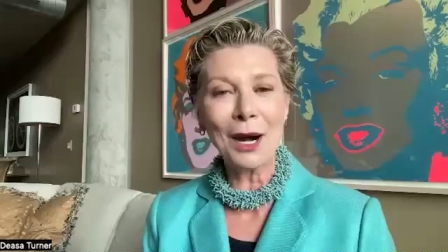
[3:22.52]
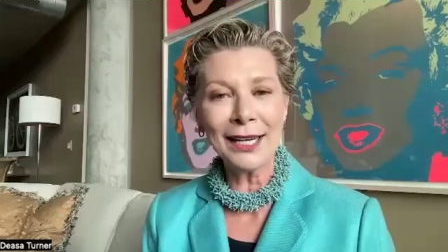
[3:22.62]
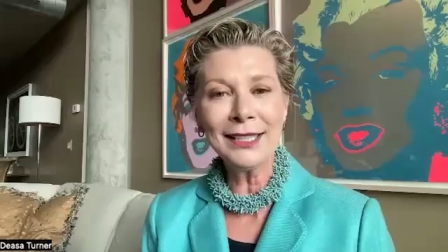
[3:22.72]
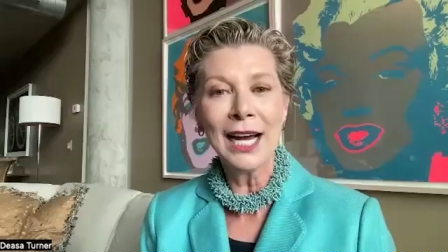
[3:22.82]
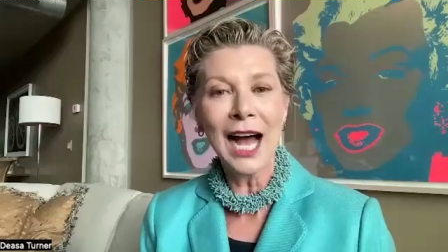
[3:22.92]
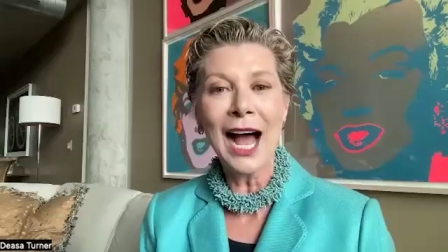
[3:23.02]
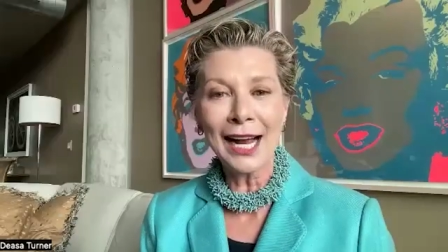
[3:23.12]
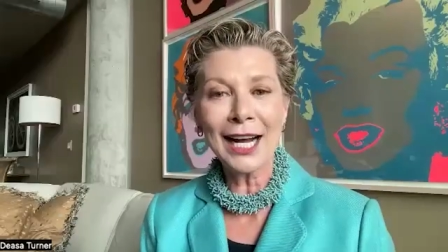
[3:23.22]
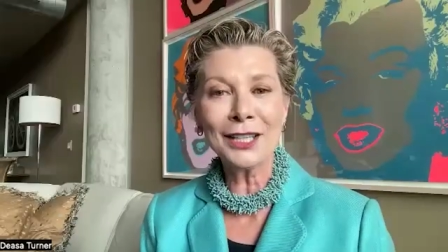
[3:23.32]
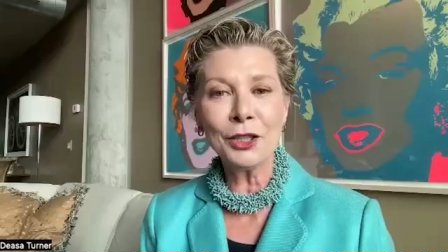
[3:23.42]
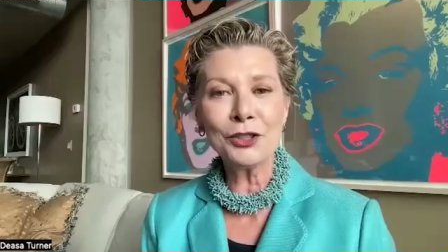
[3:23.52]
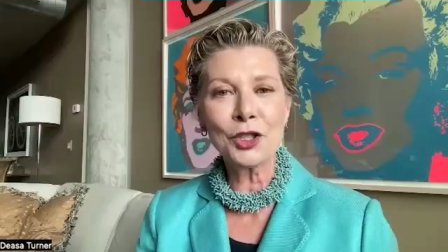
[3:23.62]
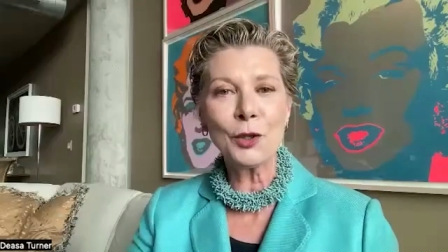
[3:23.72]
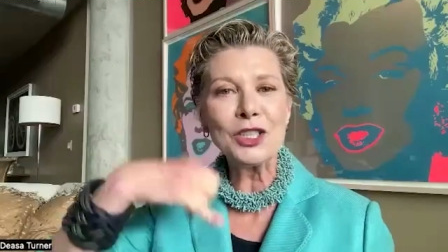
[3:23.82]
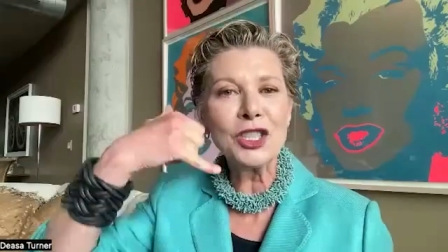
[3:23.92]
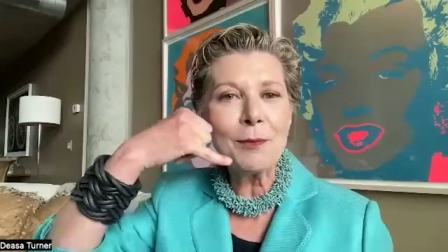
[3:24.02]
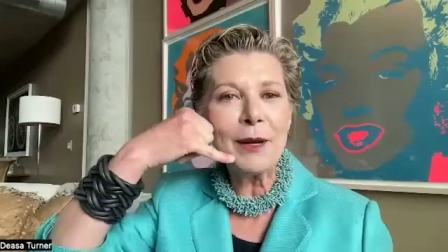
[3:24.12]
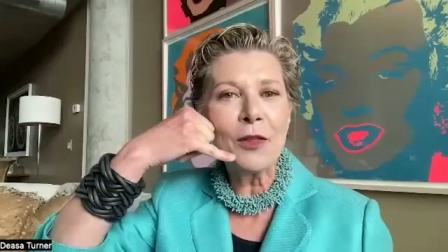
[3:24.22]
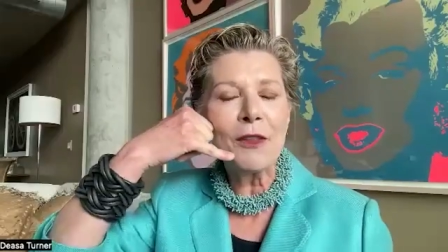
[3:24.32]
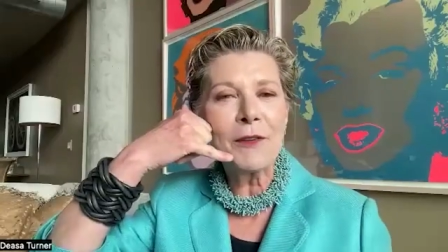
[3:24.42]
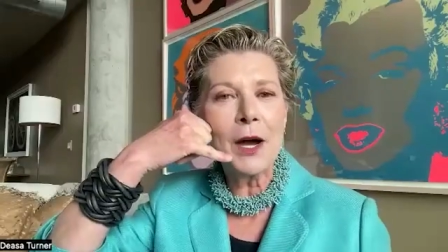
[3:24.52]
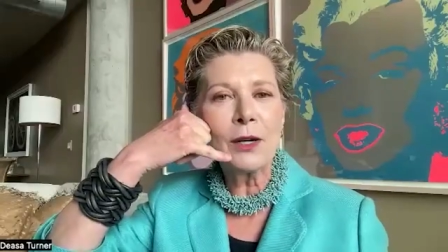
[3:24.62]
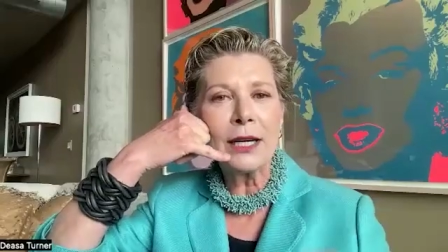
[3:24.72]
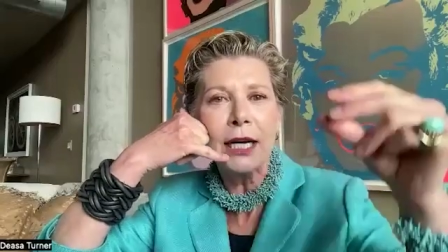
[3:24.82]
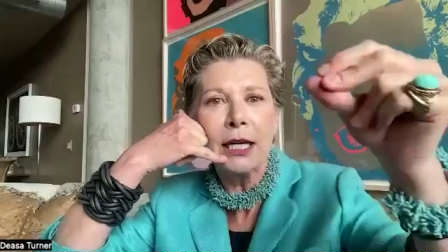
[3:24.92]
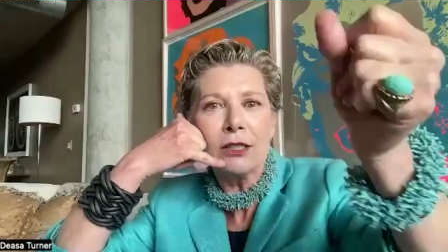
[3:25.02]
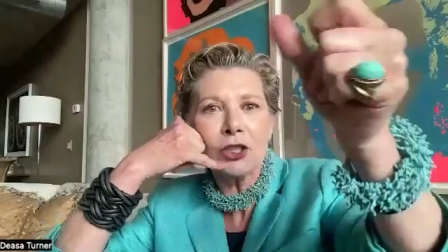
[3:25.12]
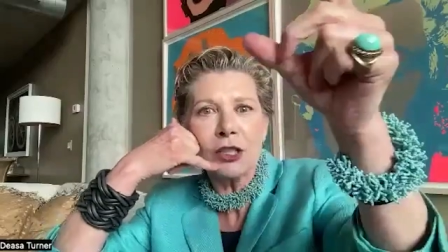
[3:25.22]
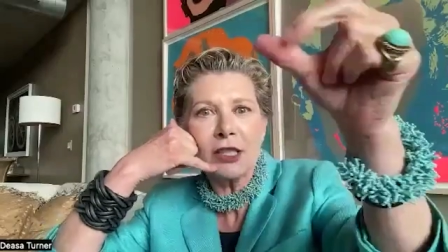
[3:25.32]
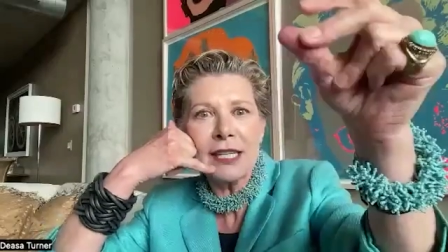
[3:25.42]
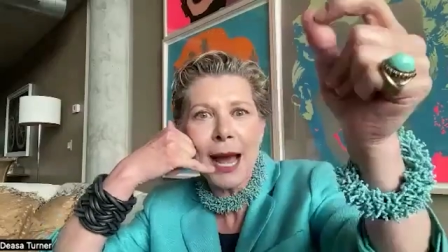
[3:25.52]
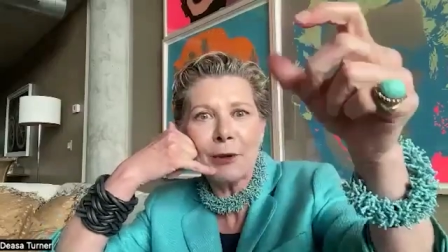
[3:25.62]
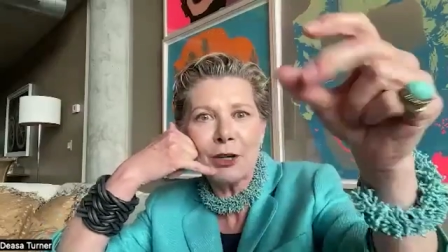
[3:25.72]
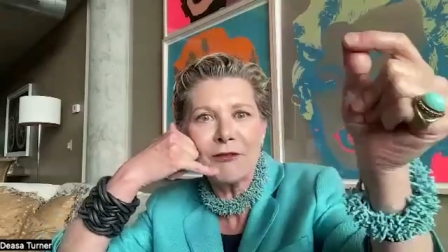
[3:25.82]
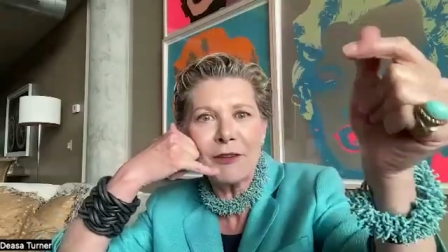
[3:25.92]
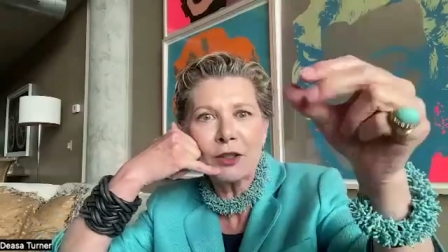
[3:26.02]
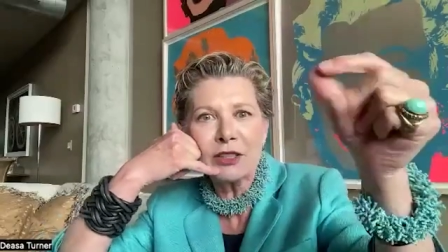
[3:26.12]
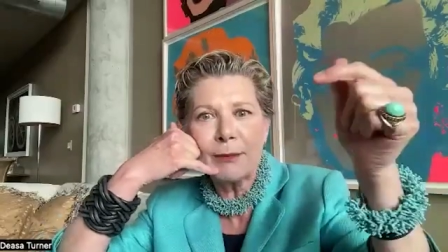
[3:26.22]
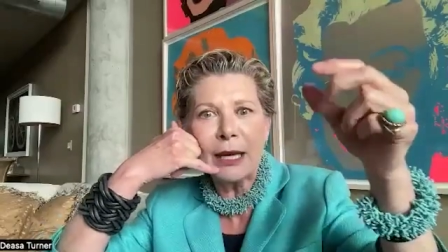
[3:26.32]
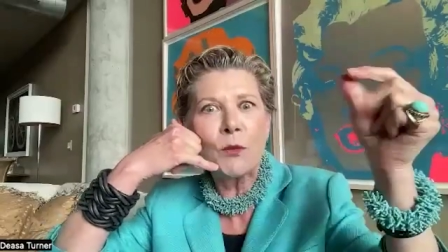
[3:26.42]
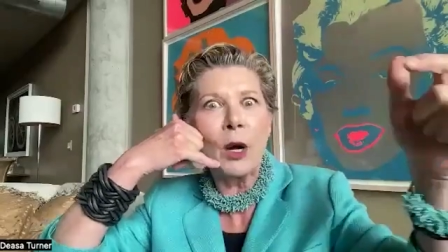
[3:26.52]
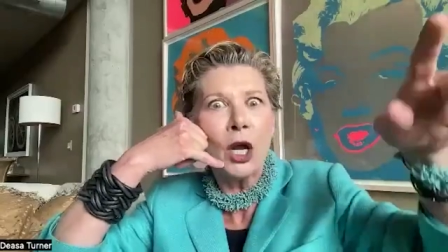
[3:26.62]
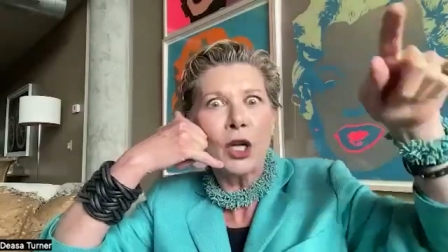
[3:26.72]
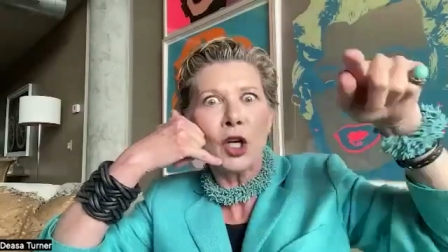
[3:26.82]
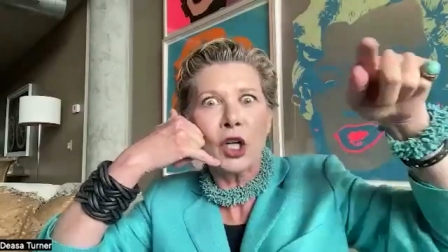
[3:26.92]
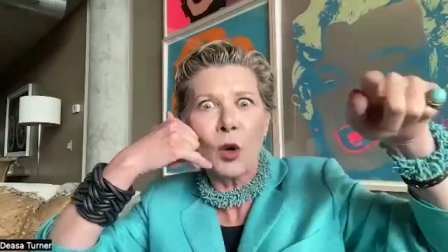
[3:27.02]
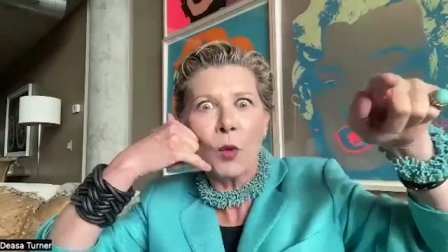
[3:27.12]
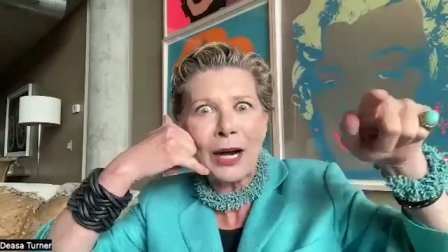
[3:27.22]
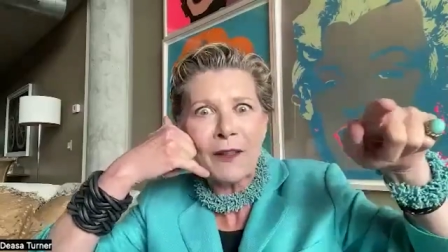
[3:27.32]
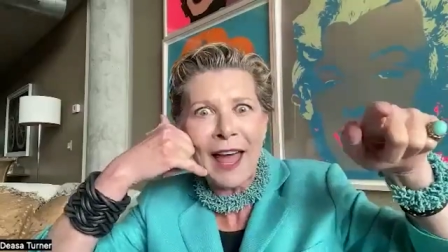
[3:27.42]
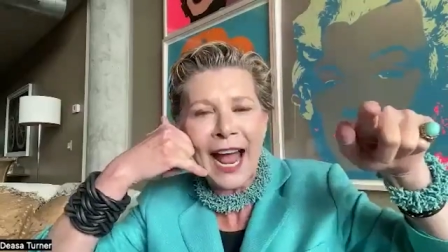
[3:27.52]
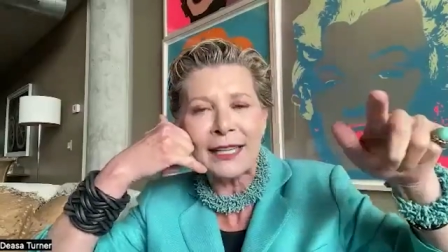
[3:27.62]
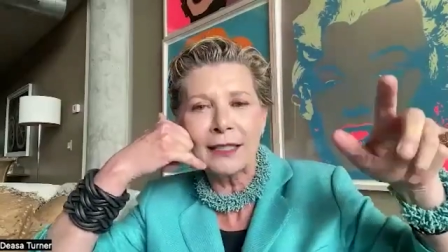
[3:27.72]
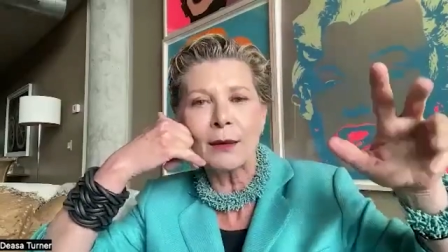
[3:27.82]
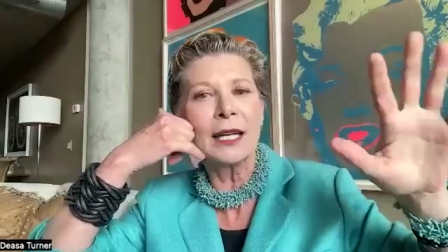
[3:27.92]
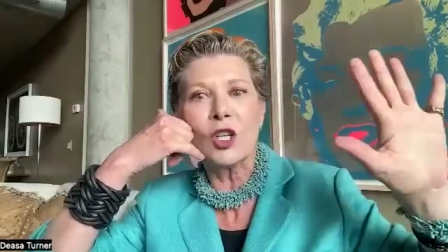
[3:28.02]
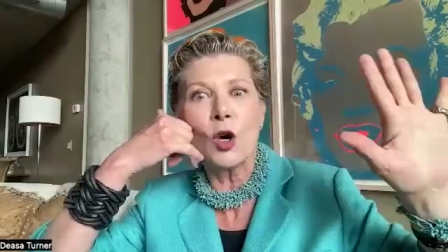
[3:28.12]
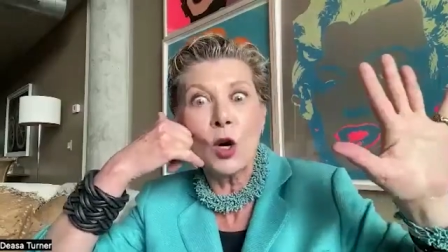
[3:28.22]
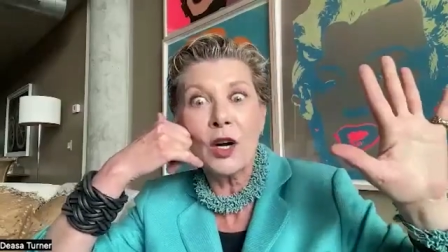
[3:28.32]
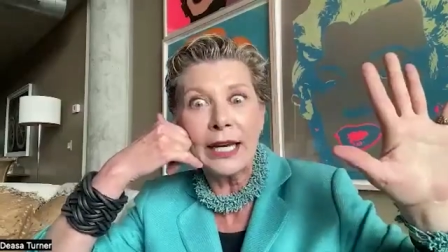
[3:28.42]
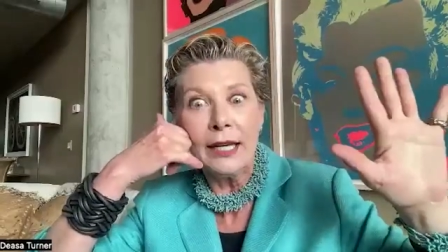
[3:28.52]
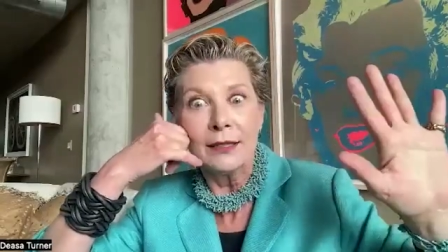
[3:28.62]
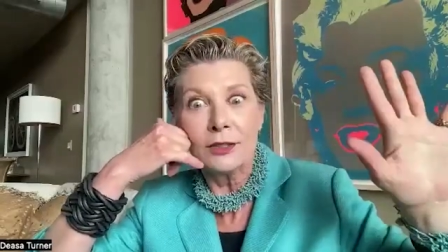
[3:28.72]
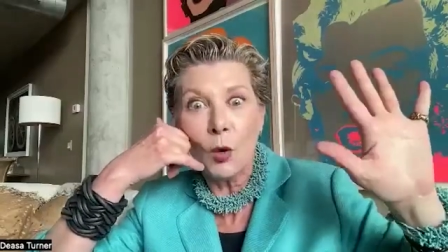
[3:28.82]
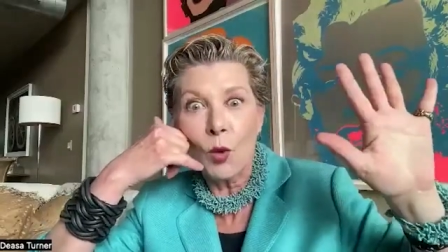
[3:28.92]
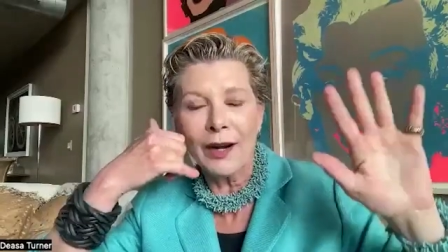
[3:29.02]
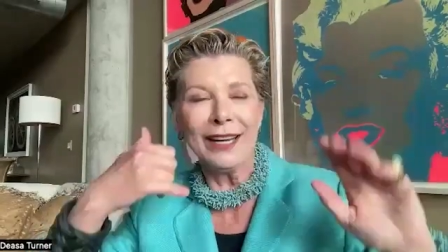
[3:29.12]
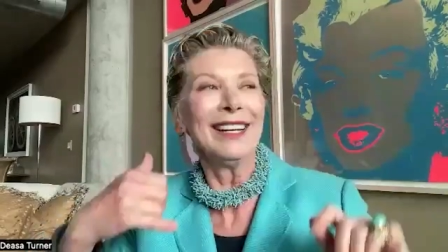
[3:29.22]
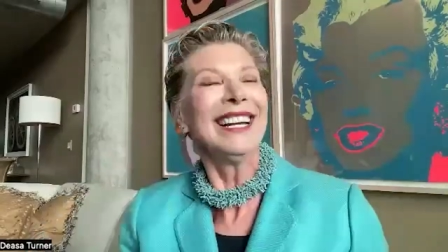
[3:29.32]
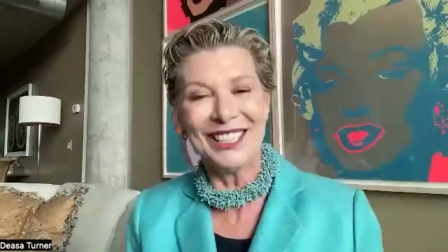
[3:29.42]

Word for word: Right. I got used to it. She'd be on the phone and start snapping her fingers at me. Where you're going to wear that. And I'm like, don't worry, don't worry.